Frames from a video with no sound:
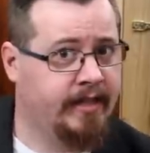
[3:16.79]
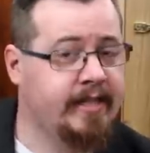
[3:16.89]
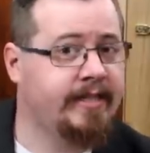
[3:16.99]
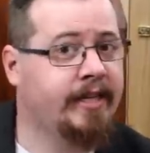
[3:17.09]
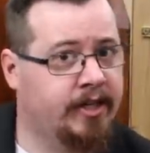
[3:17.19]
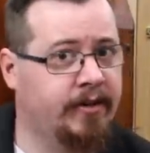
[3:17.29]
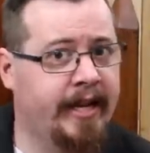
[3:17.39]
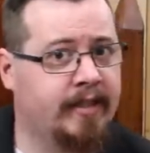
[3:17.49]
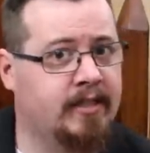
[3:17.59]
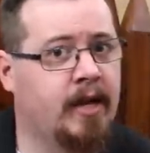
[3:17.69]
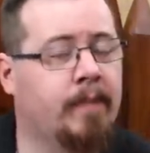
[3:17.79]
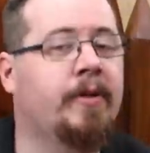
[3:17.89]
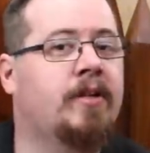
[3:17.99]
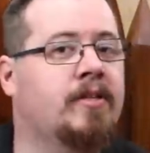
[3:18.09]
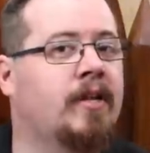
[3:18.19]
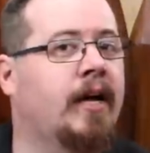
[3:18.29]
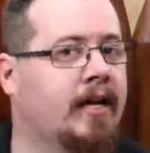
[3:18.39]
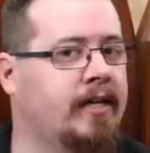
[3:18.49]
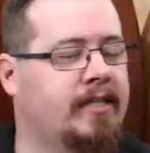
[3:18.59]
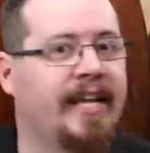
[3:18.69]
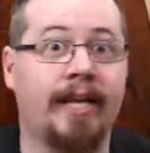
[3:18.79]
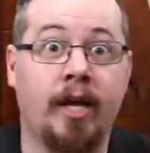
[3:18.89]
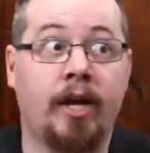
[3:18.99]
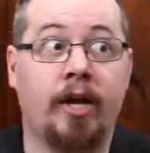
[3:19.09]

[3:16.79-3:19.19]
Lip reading: is incorrect, because like I said,